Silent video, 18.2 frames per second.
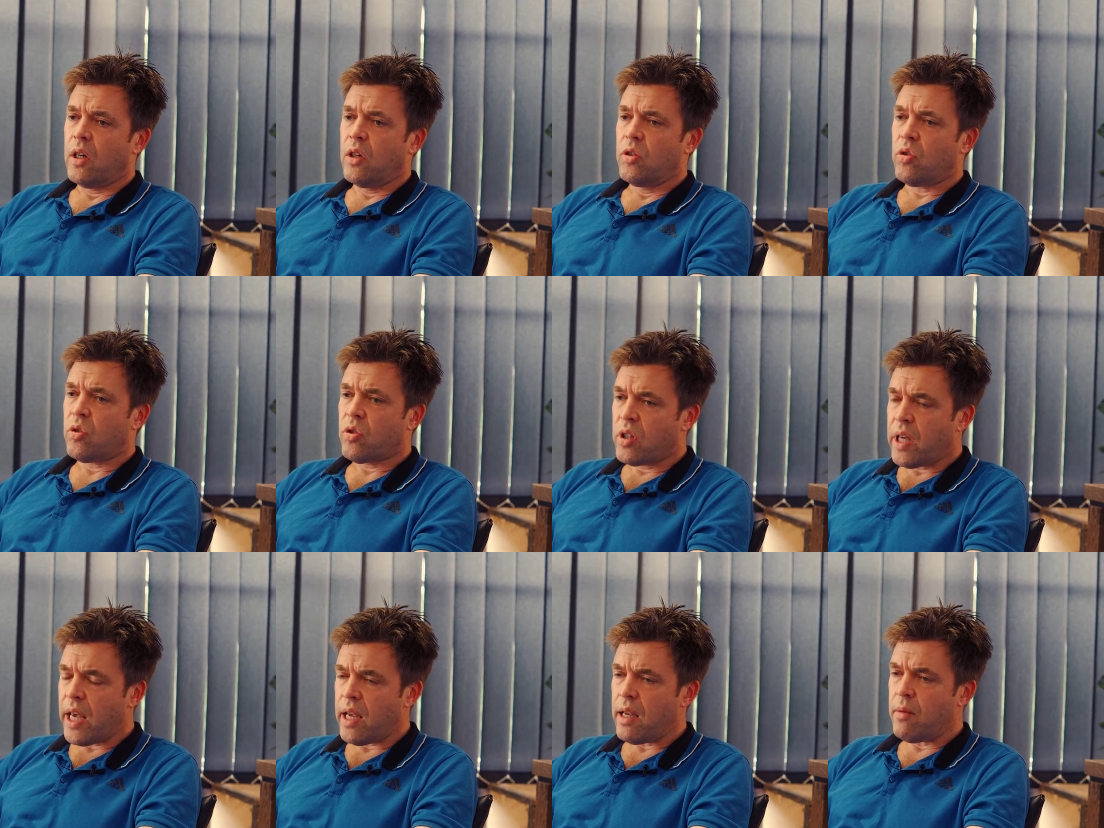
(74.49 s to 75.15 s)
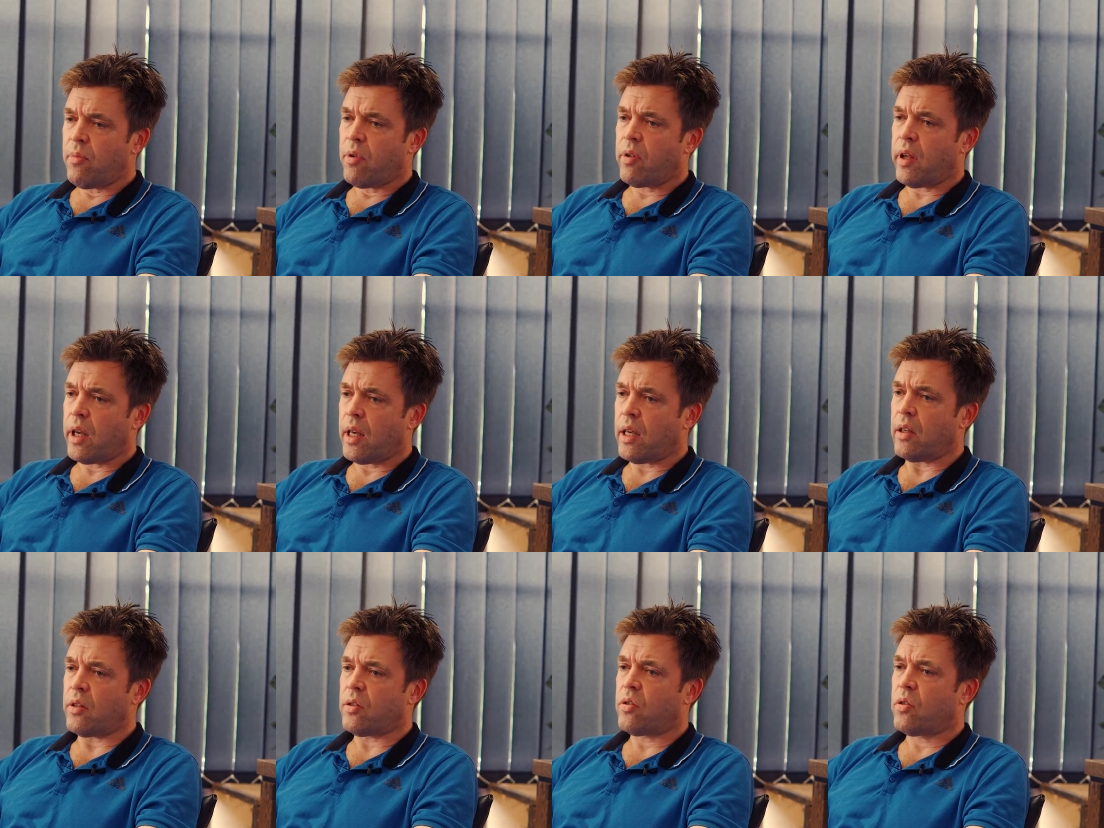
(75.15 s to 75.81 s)
just keep
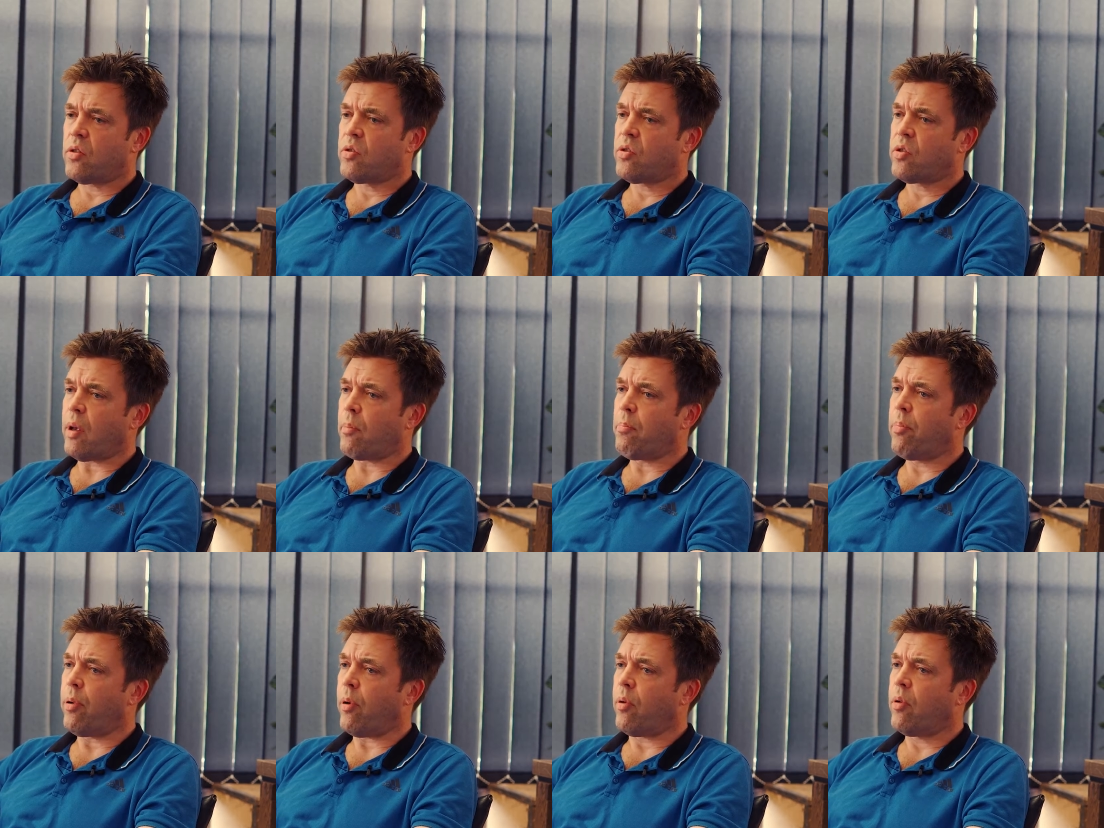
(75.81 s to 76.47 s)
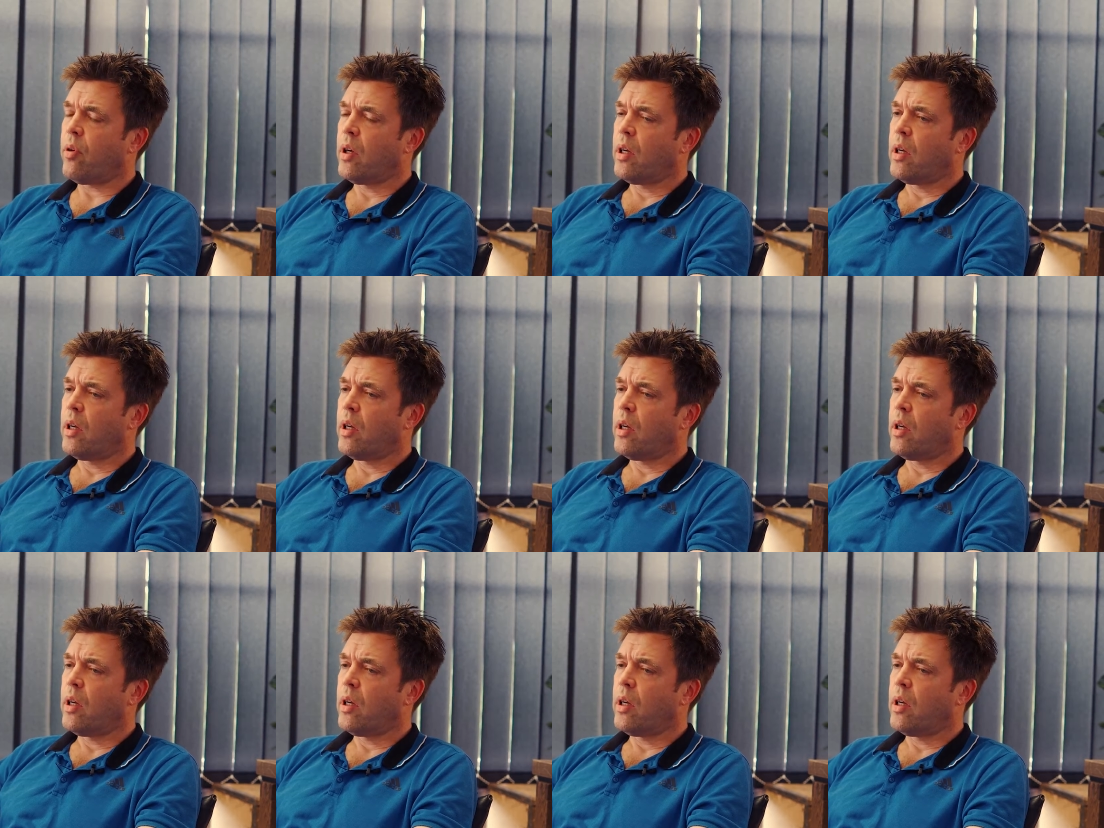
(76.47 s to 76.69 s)
things simple.